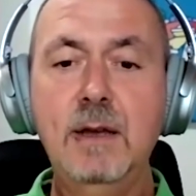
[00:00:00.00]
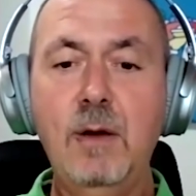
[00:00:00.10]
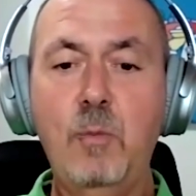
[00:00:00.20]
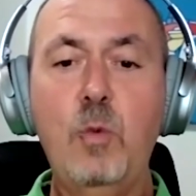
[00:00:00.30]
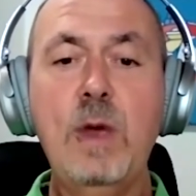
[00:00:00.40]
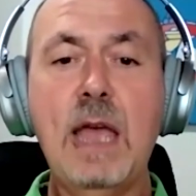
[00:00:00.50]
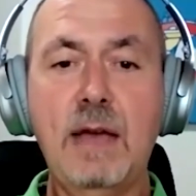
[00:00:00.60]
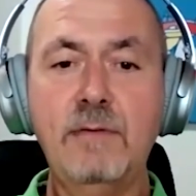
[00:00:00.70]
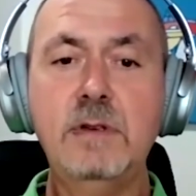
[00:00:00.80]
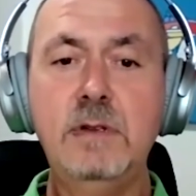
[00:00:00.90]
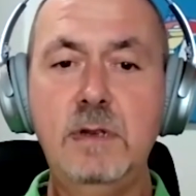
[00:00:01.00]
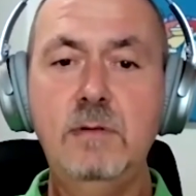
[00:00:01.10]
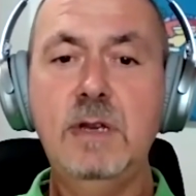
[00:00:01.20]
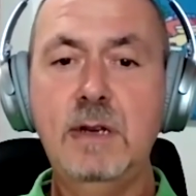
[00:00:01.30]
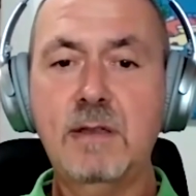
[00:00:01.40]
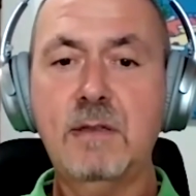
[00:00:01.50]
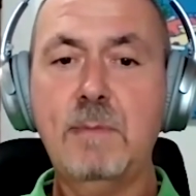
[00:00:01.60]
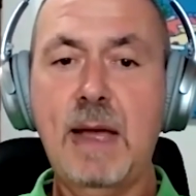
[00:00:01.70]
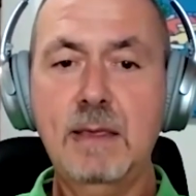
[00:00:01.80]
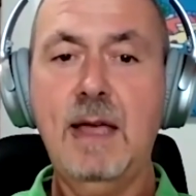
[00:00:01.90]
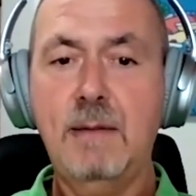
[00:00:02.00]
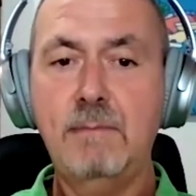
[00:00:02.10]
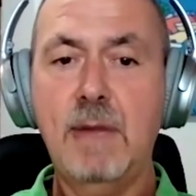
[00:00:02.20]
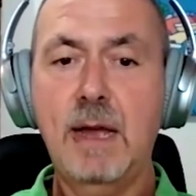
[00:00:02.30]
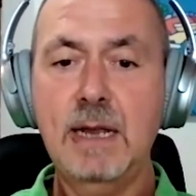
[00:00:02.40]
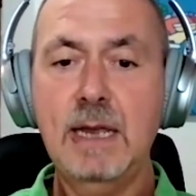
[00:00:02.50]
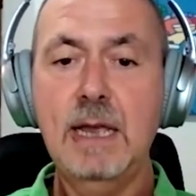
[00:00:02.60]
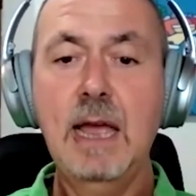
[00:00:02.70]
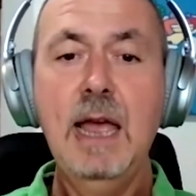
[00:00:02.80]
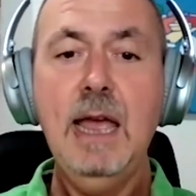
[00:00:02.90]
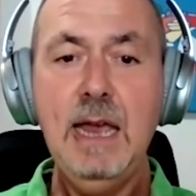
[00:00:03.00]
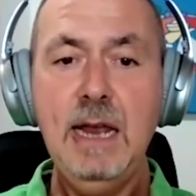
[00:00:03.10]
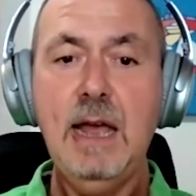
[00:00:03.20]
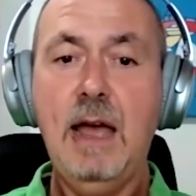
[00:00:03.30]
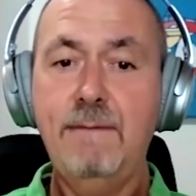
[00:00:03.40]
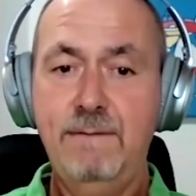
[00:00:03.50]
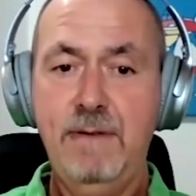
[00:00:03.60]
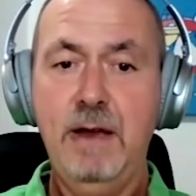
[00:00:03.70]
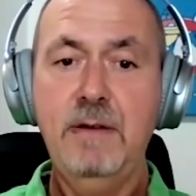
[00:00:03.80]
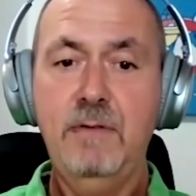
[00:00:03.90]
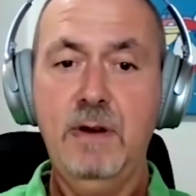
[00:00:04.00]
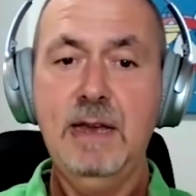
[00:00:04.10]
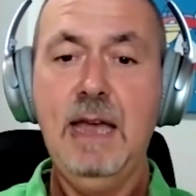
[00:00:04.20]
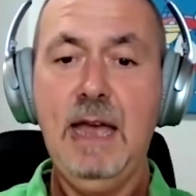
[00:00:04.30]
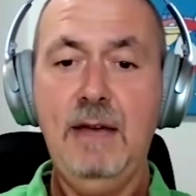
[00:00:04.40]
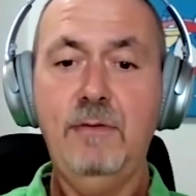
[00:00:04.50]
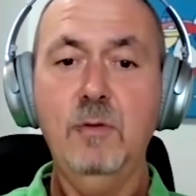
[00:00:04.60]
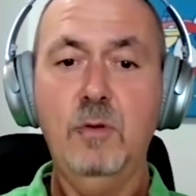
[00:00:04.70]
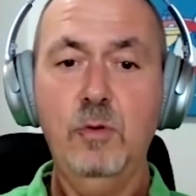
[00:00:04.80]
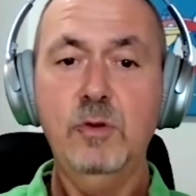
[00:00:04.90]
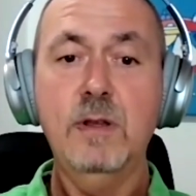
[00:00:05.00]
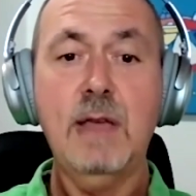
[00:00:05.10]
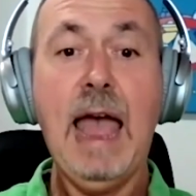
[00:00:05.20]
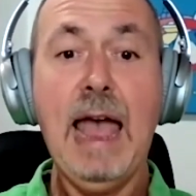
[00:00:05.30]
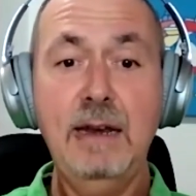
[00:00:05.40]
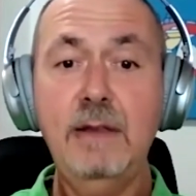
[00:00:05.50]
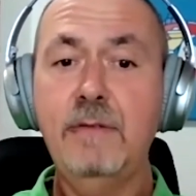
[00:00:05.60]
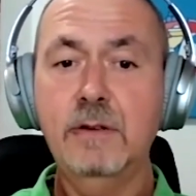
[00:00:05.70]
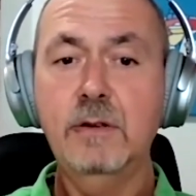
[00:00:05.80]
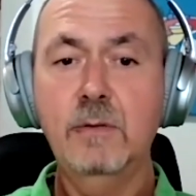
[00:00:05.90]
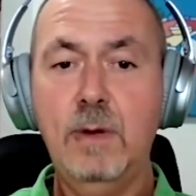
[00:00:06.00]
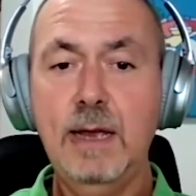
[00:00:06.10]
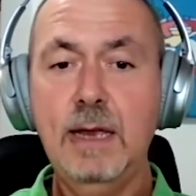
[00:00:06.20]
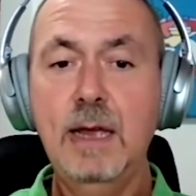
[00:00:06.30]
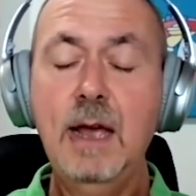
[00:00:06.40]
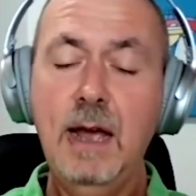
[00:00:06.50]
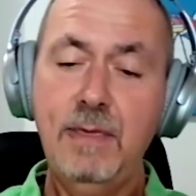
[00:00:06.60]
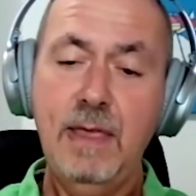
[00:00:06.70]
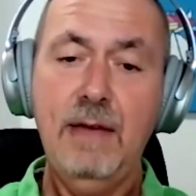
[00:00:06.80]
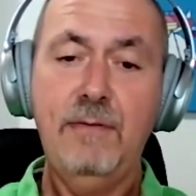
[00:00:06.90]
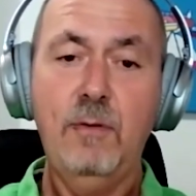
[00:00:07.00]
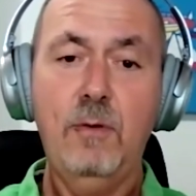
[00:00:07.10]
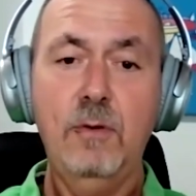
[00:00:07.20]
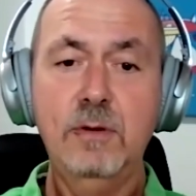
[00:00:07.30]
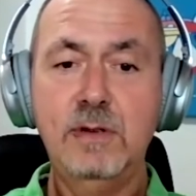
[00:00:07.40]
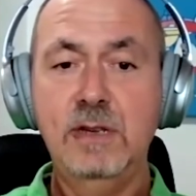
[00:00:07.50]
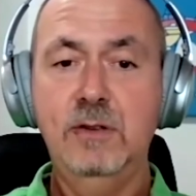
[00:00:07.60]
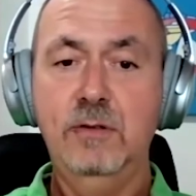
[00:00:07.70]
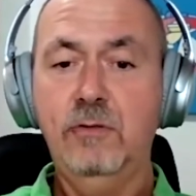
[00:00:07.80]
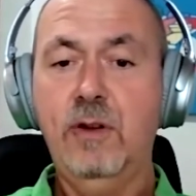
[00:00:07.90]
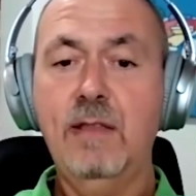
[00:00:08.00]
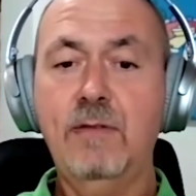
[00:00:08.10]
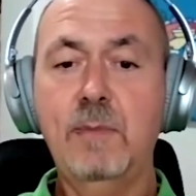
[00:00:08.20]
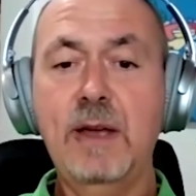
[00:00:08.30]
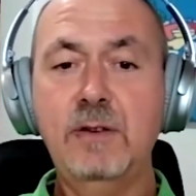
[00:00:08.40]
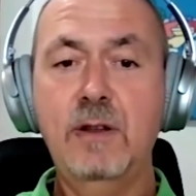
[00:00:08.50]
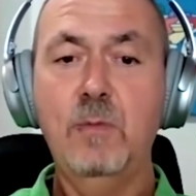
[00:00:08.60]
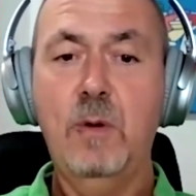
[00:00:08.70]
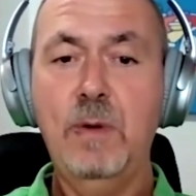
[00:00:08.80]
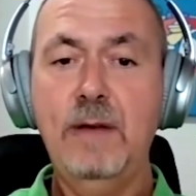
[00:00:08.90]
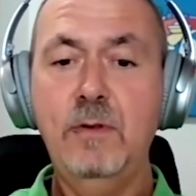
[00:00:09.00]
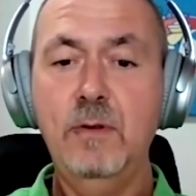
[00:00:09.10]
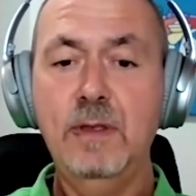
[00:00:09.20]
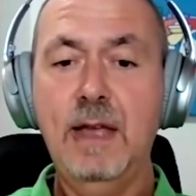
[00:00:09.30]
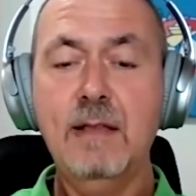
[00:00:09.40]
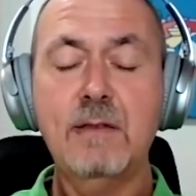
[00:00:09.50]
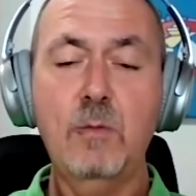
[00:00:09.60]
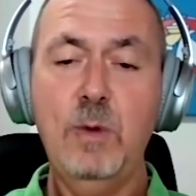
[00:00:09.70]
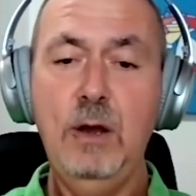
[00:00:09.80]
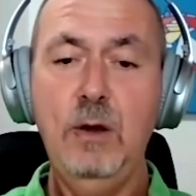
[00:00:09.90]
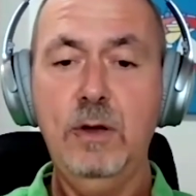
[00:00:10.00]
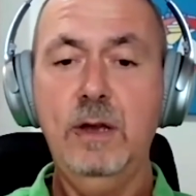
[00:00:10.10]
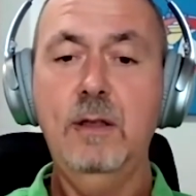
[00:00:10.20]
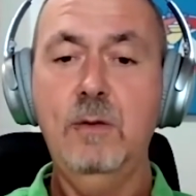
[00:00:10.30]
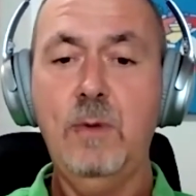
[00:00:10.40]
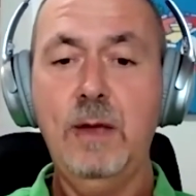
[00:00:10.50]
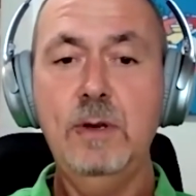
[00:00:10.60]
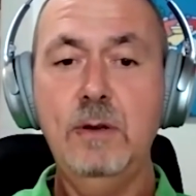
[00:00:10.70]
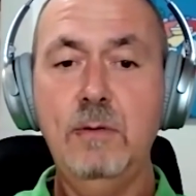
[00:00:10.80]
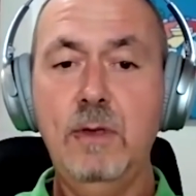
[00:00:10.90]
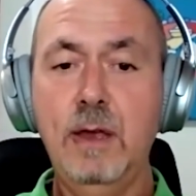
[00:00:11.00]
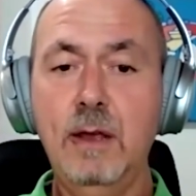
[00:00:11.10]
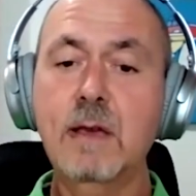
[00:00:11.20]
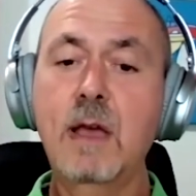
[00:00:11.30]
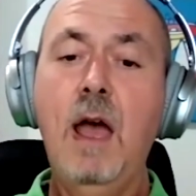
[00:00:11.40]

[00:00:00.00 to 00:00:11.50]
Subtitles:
And we have a duty to spend that money in a very, very careful, cautious and efficient way. And therefore, digital transformation is one way of doing that. So we're looking at the way we do things.